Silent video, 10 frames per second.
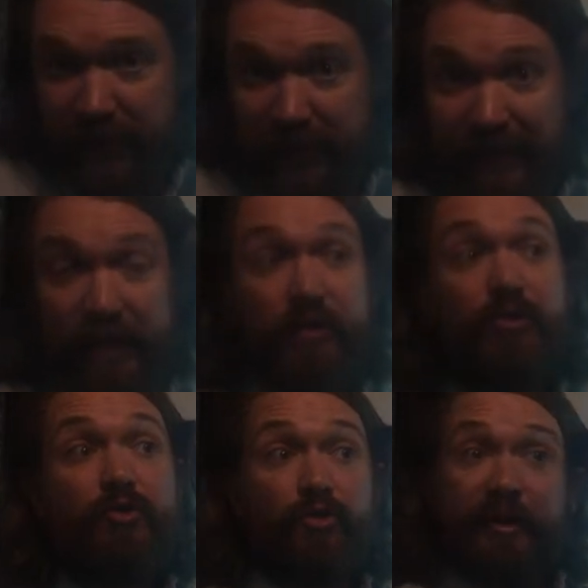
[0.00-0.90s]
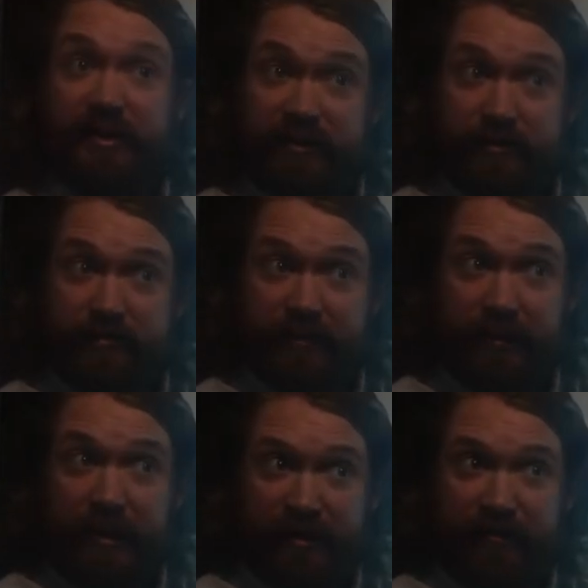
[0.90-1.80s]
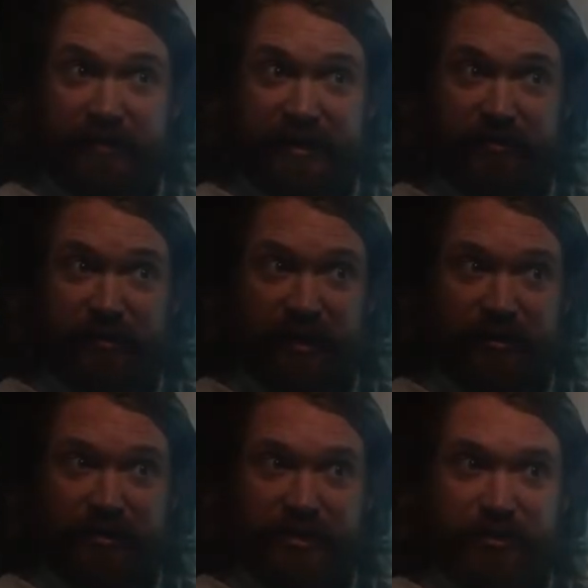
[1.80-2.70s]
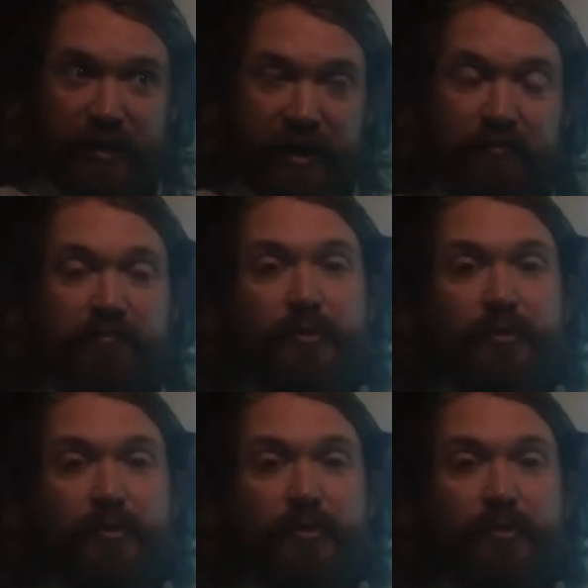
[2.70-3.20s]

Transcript: increase the amount of potential energy you had,